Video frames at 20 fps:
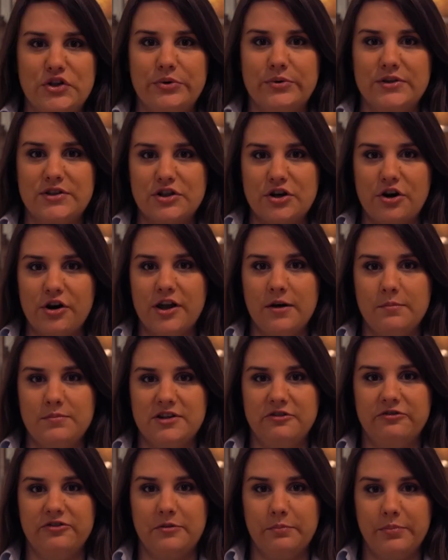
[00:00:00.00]
do is turn up
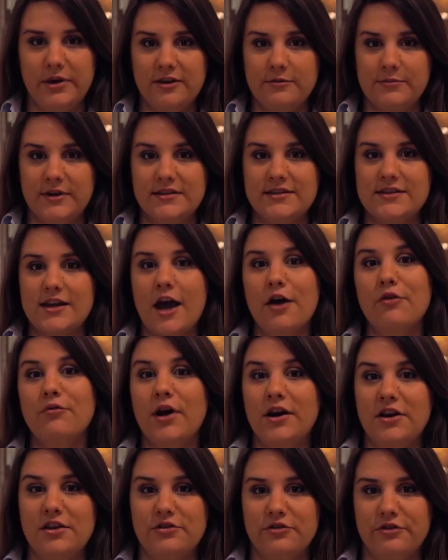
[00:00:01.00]
different pigments and
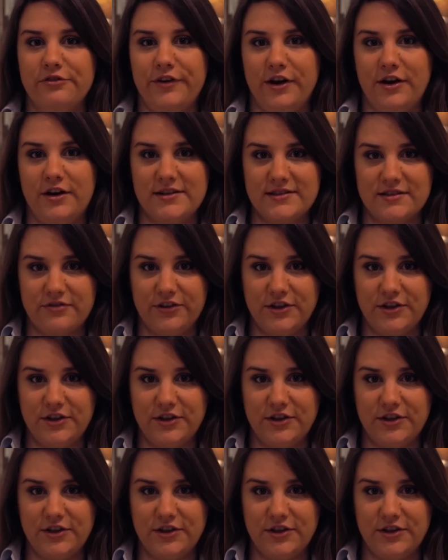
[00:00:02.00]
run it through various